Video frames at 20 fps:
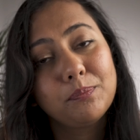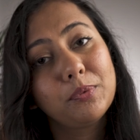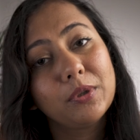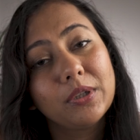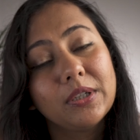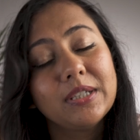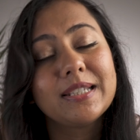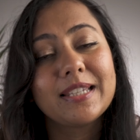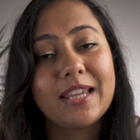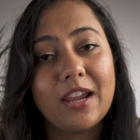
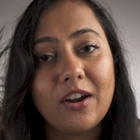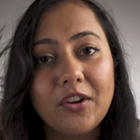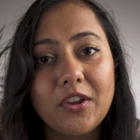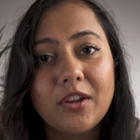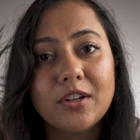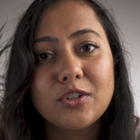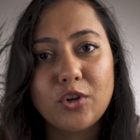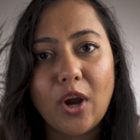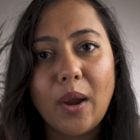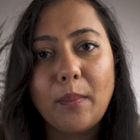please carry
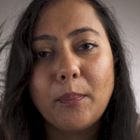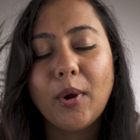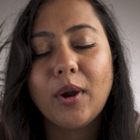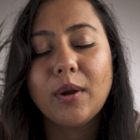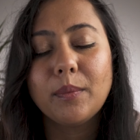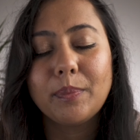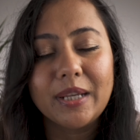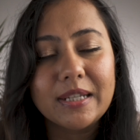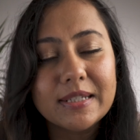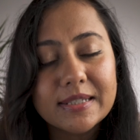a
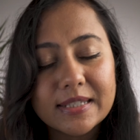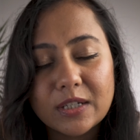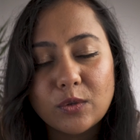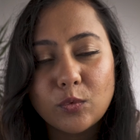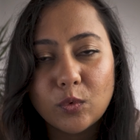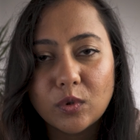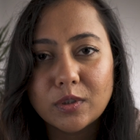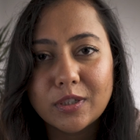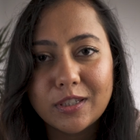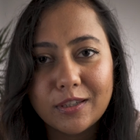tripod because it
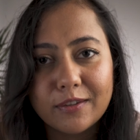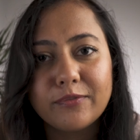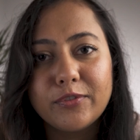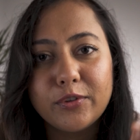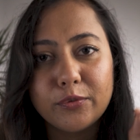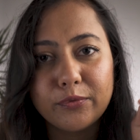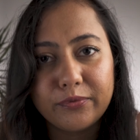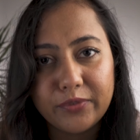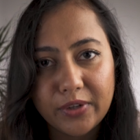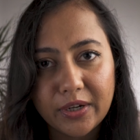will give
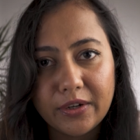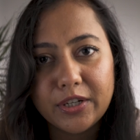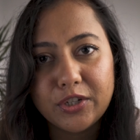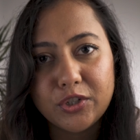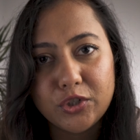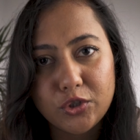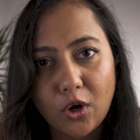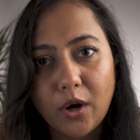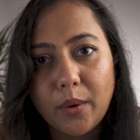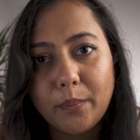you very
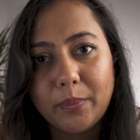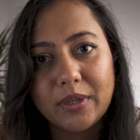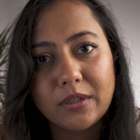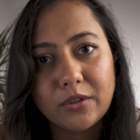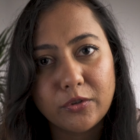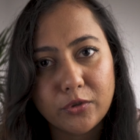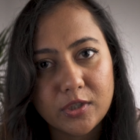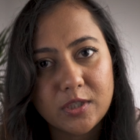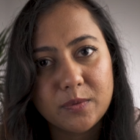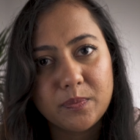sharp and
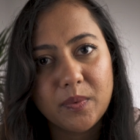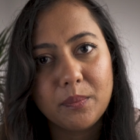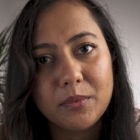crisp